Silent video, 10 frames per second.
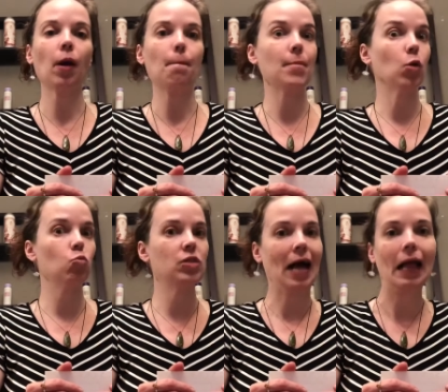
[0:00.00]

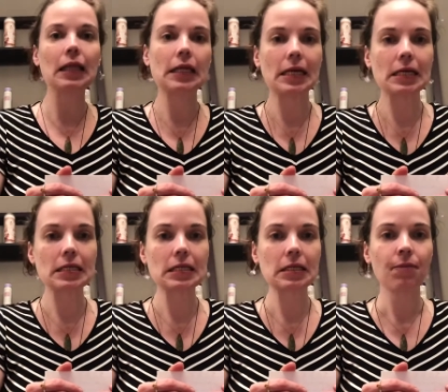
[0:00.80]

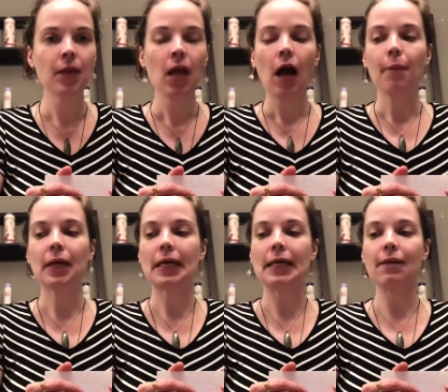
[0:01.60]
modalities. I'm
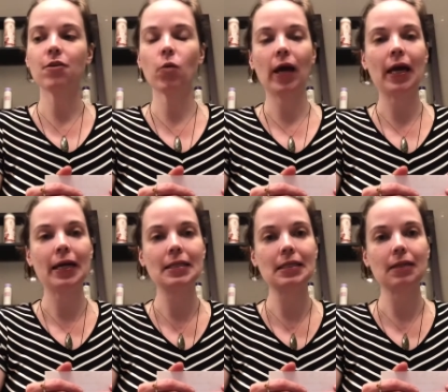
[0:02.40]
gonna give you a
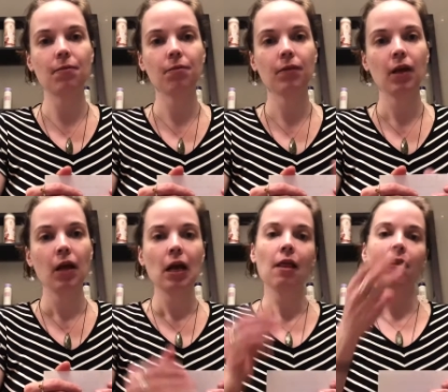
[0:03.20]
hint.
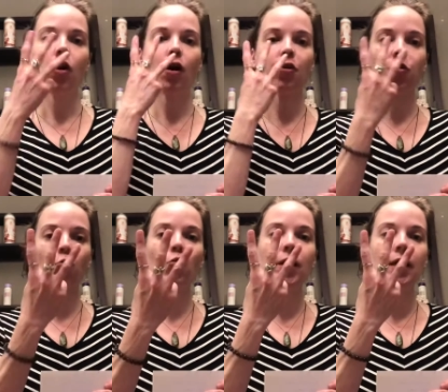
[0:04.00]
There are
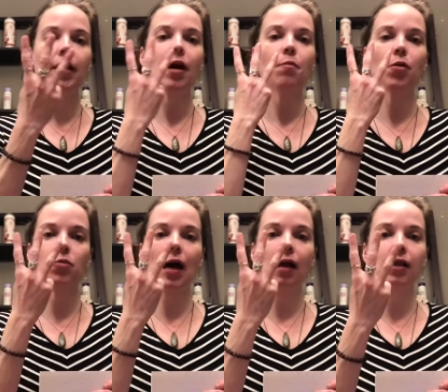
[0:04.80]
3
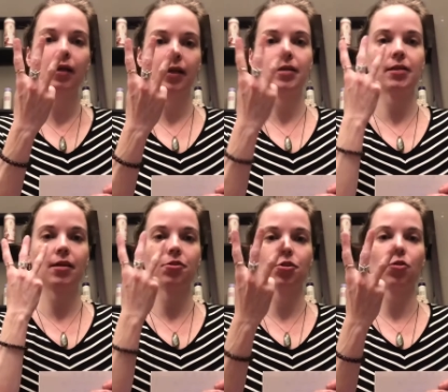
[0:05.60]
modalities in
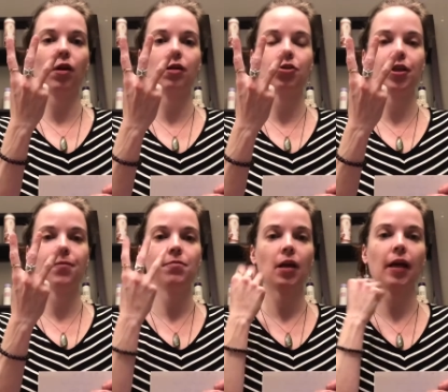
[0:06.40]

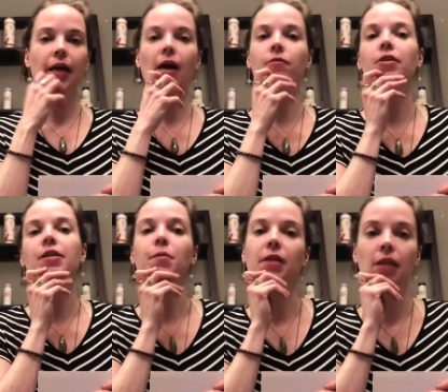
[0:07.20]
astrology, and I covered
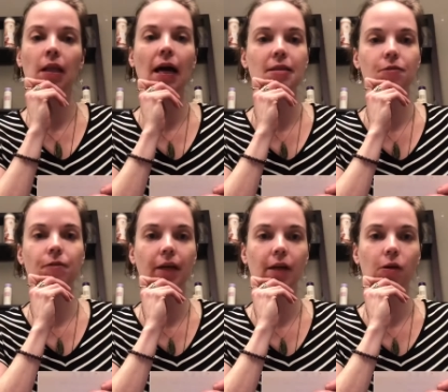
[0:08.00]
them in the last
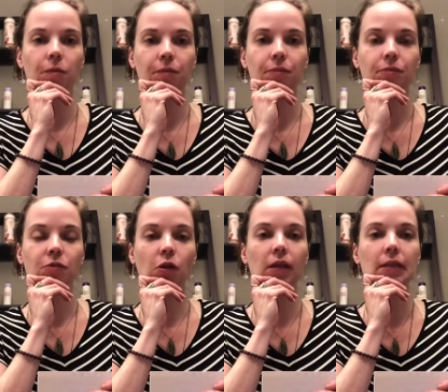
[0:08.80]
video.
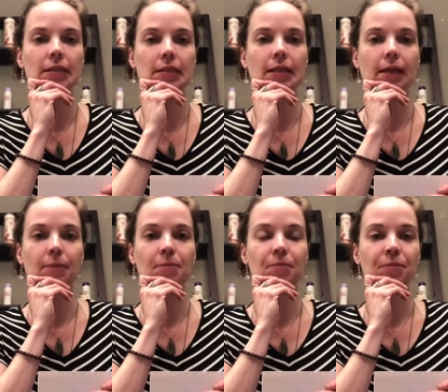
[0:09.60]
So I listed
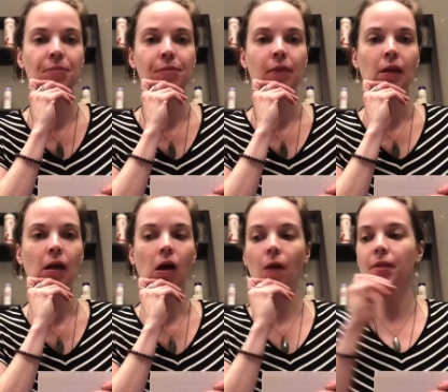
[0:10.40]
them
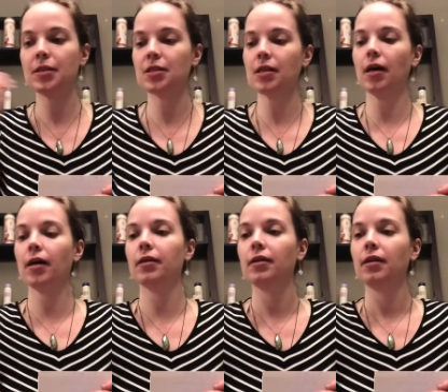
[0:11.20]
on this
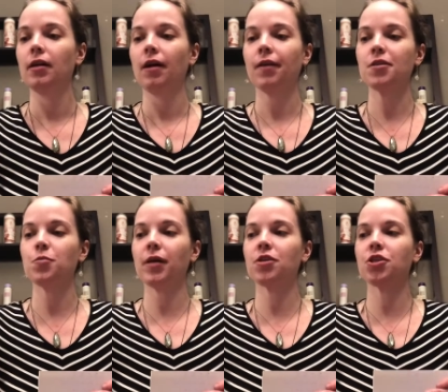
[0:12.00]

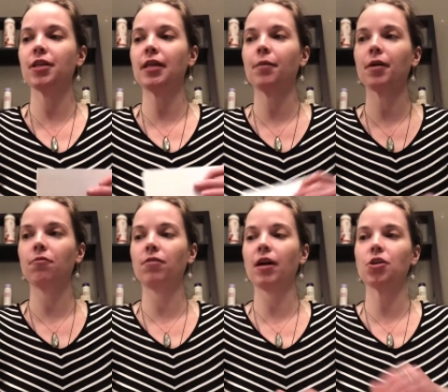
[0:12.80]
big sheet that I'm gonna
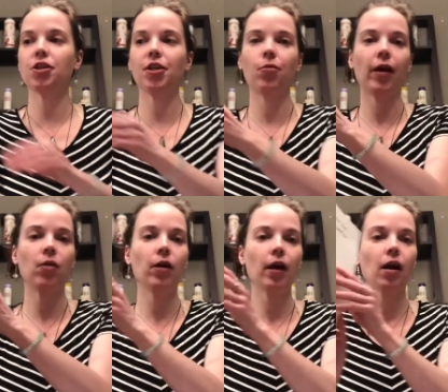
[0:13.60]
flash at you right
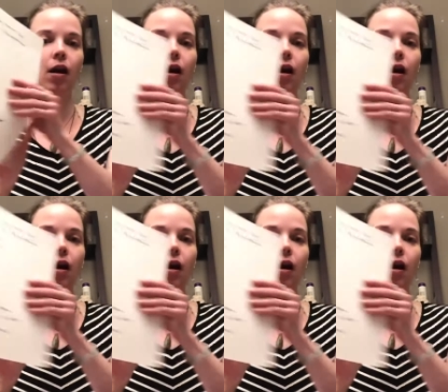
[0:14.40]
quick.